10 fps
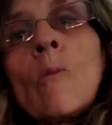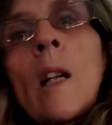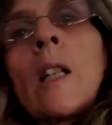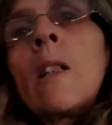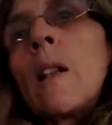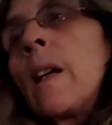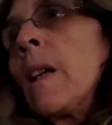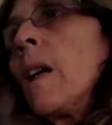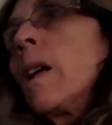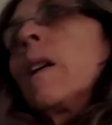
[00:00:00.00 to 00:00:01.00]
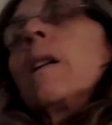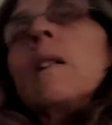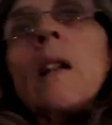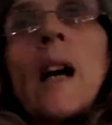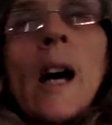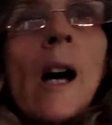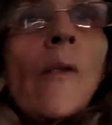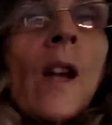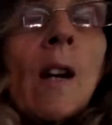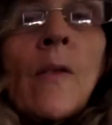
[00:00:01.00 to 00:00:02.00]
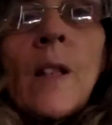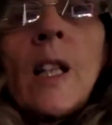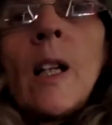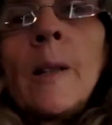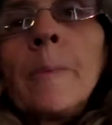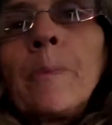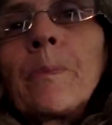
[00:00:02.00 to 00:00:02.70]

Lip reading: run into a half-hour video.